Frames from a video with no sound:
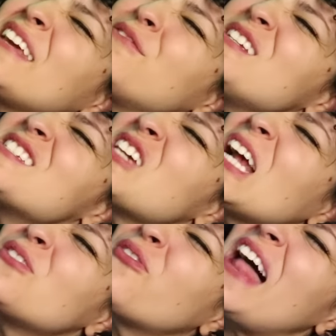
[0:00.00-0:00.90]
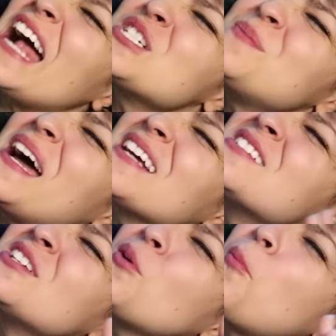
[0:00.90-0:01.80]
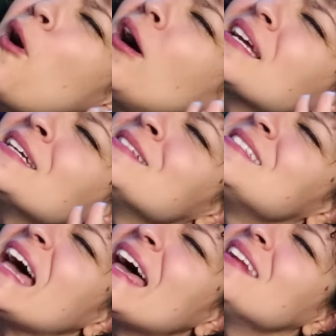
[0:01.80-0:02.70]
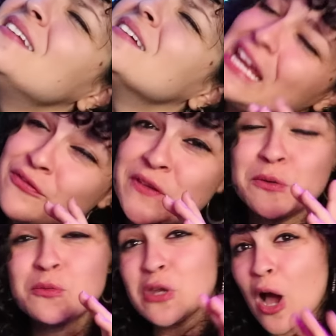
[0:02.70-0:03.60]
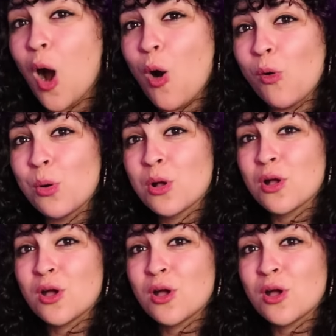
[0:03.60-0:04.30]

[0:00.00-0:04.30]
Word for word: gave me such flashbacks to The Walking Dead. If you know...